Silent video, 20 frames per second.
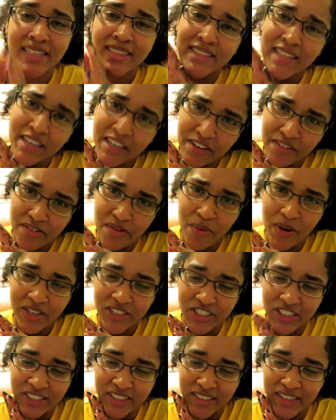Thank you for
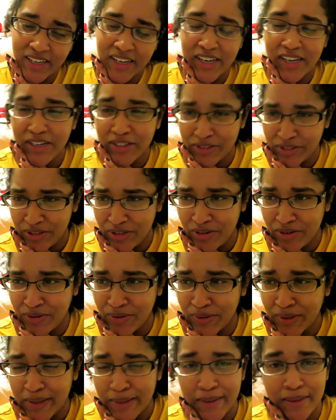watching, and I'll see
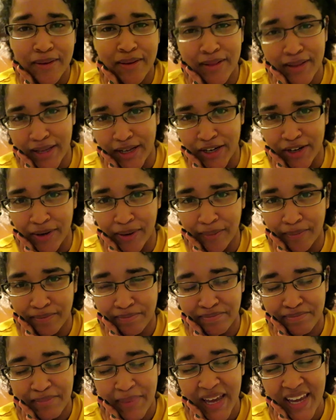you later.
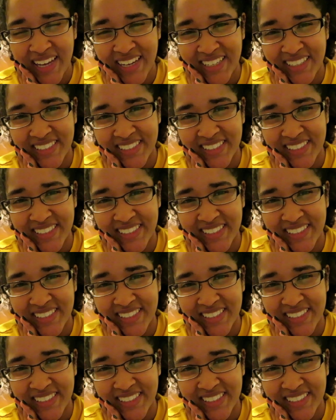Bye.